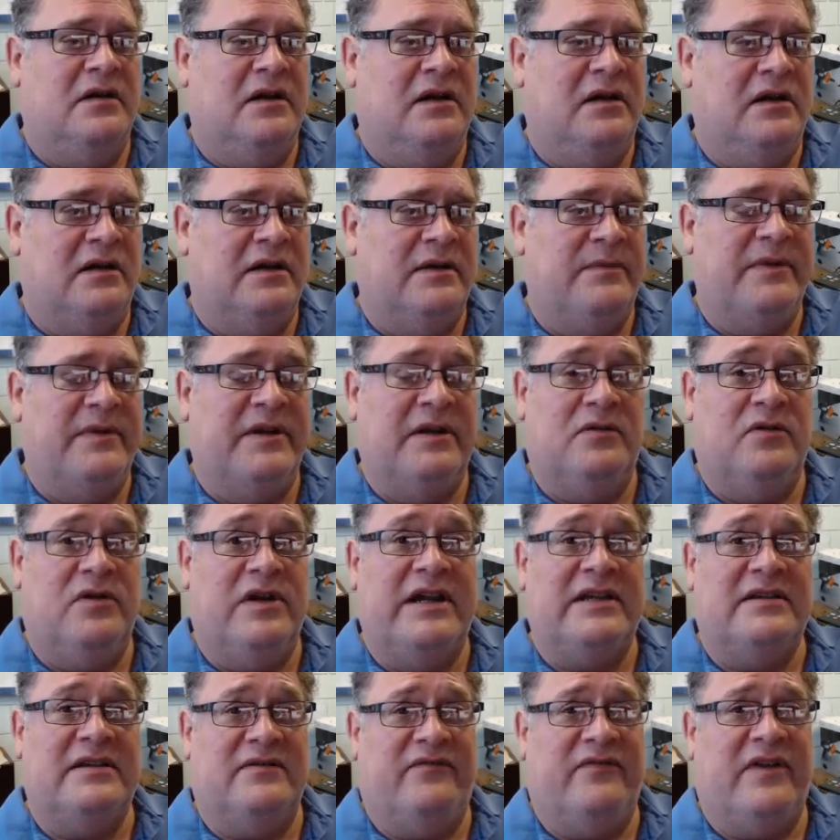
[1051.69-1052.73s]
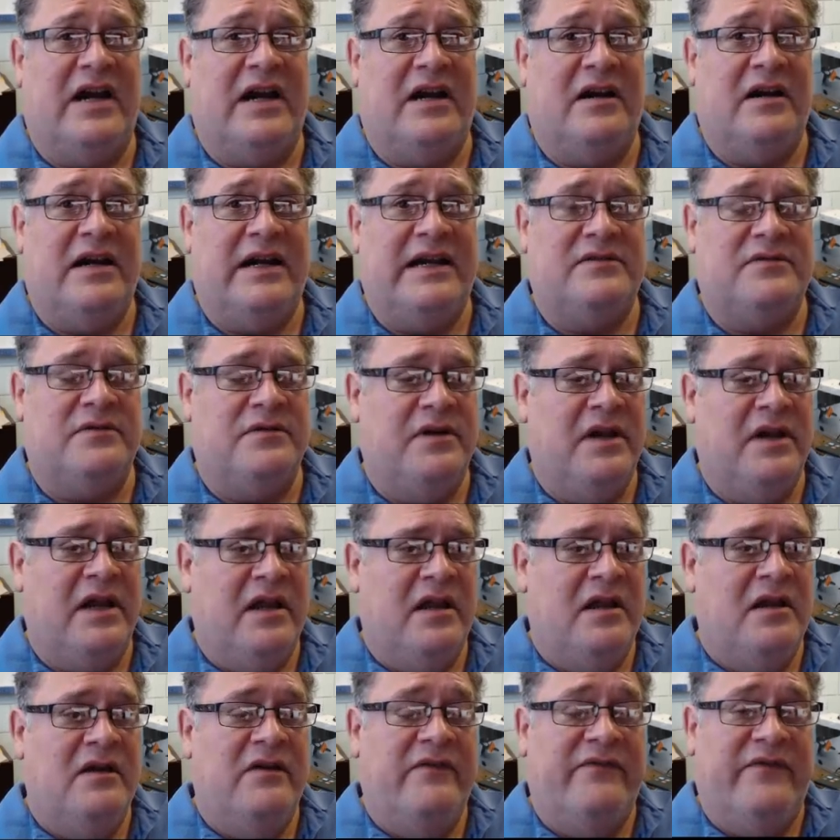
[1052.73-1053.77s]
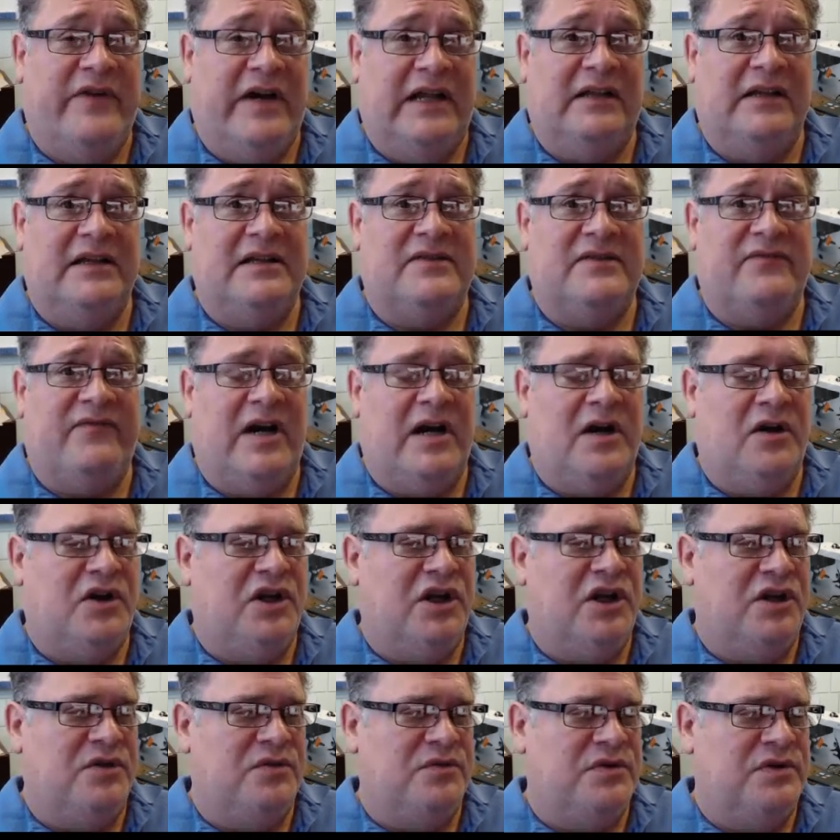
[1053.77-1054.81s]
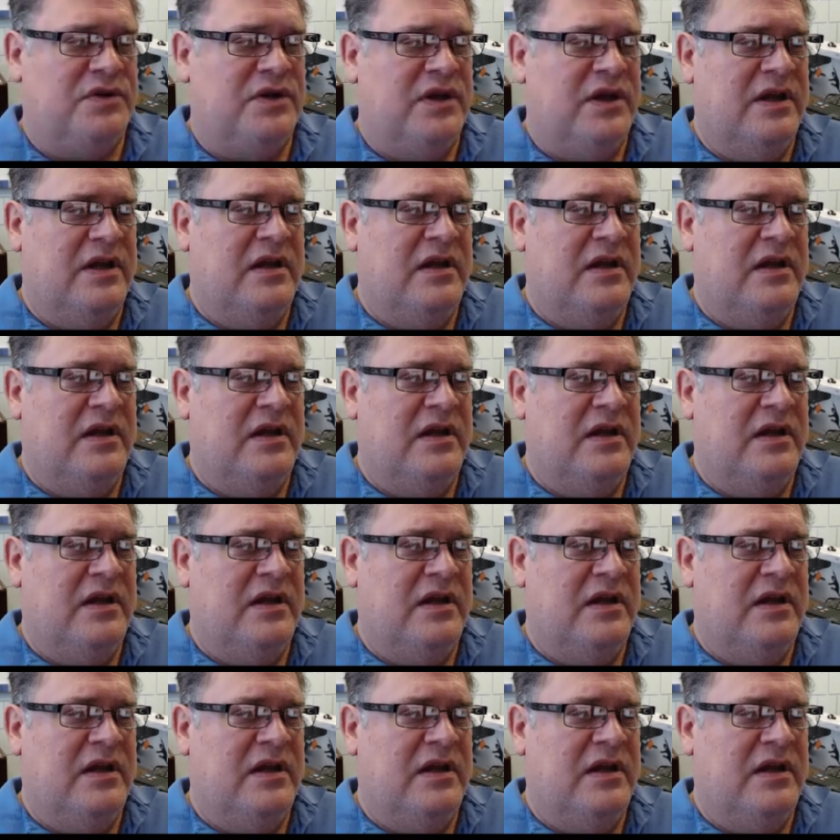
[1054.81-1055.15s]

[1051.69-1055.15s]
It creates a fire hazard, violates fire codes.